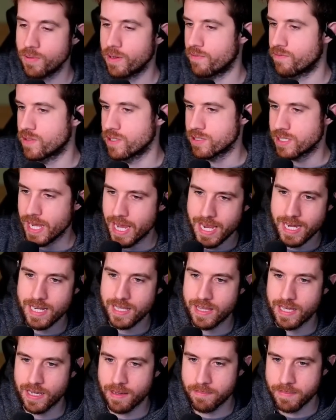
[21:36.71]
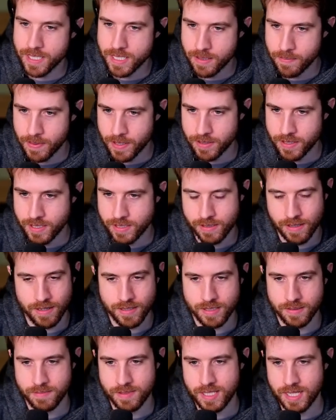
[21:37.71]
If there's anything I missed about this
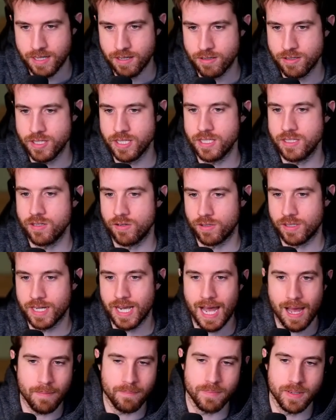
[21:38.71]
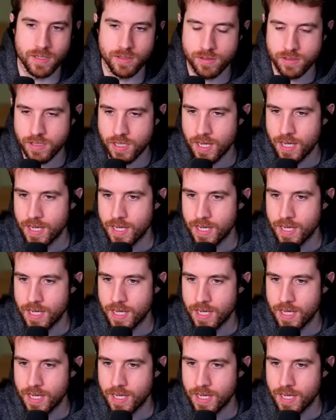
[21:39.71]
card, some synergies or combos